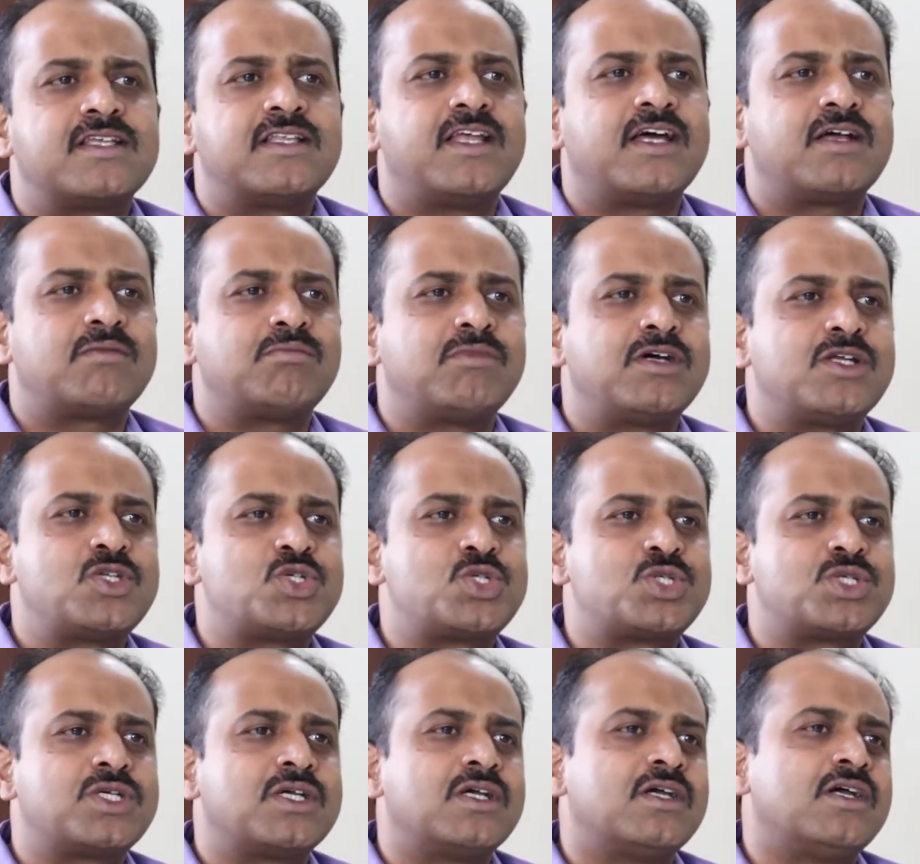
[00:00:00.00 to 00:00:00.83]
They are
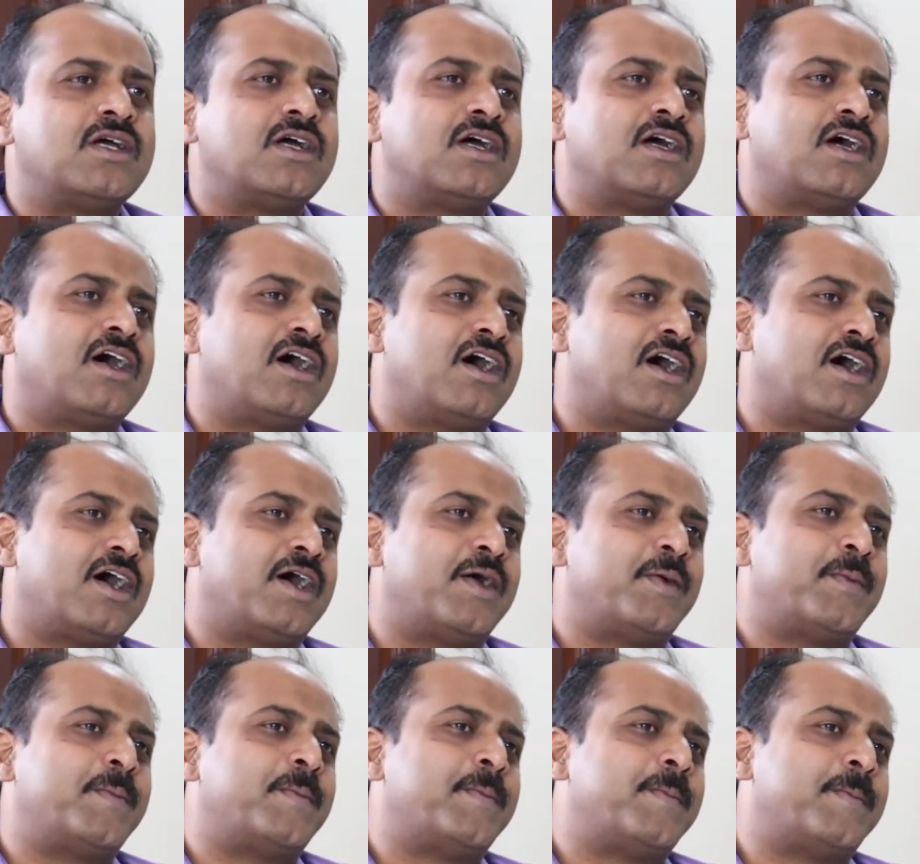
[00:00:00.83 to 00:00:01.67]
much
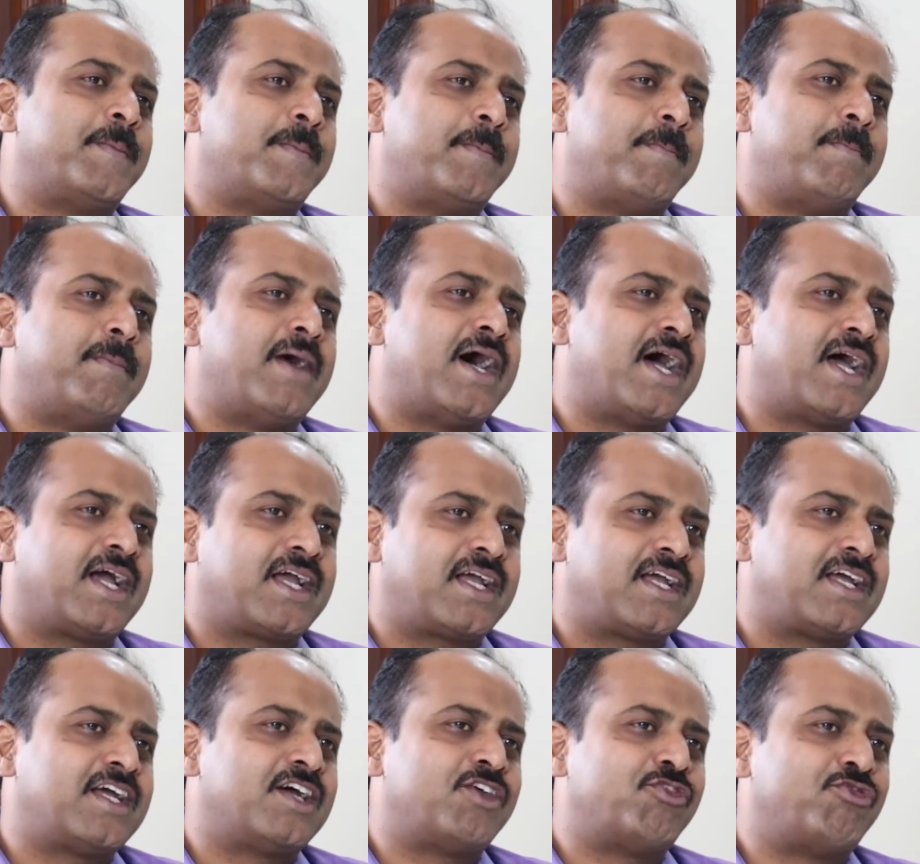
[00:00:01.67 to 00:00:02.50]

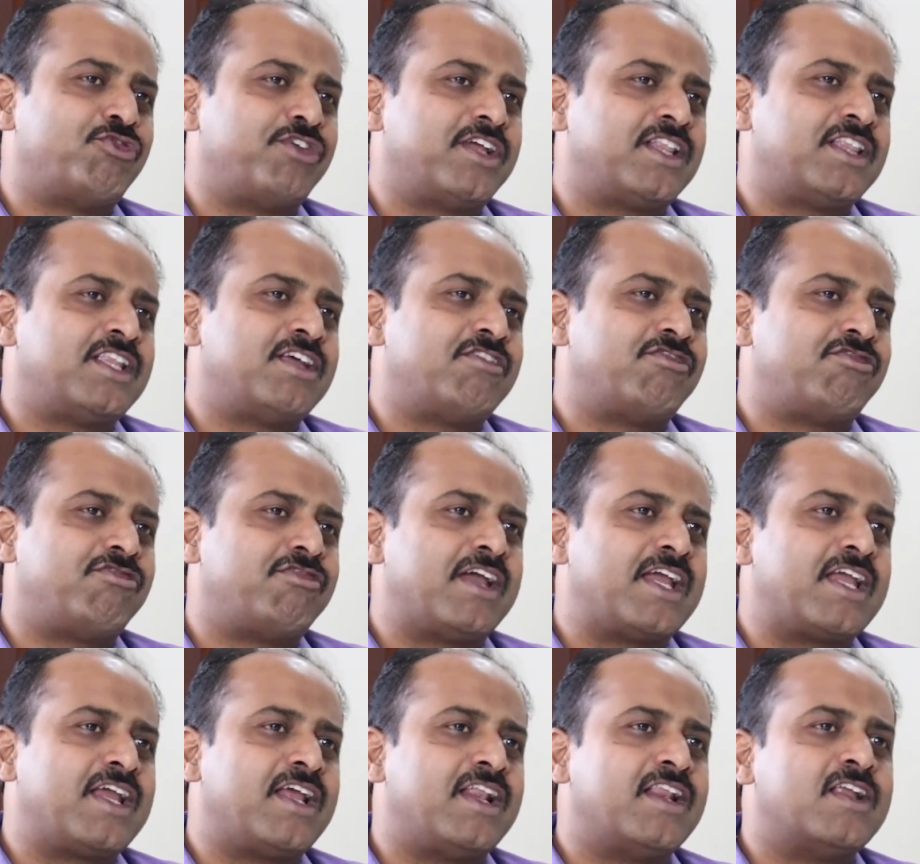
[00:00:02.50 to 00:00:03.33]
back when they
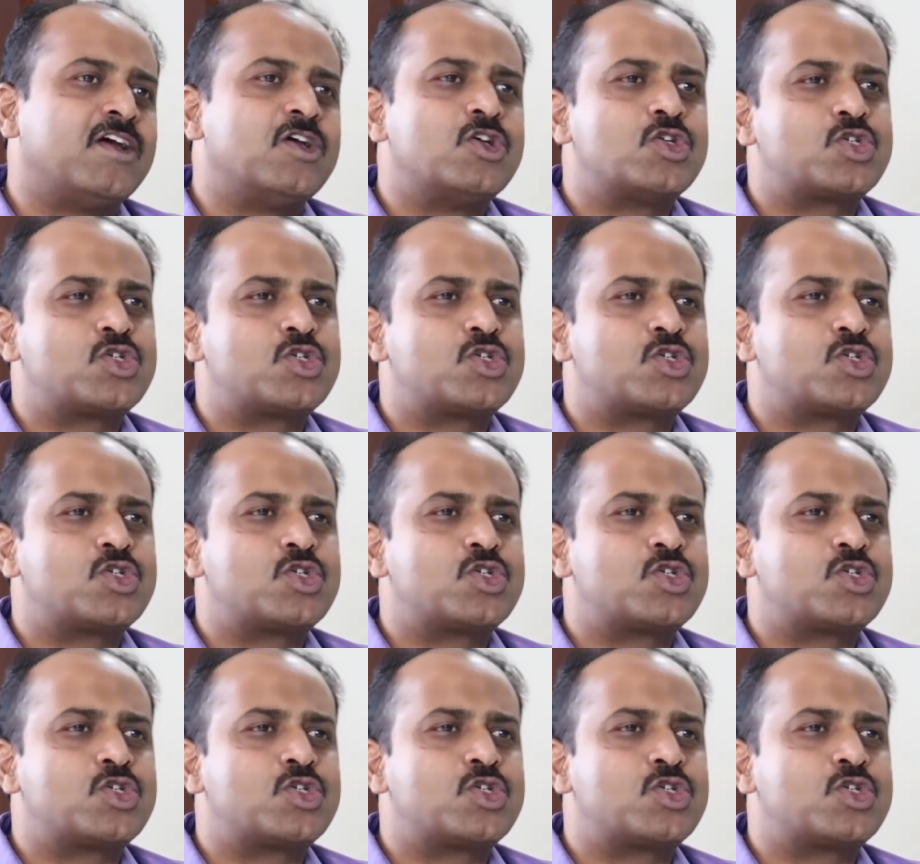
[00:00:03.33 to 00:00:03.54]
fail.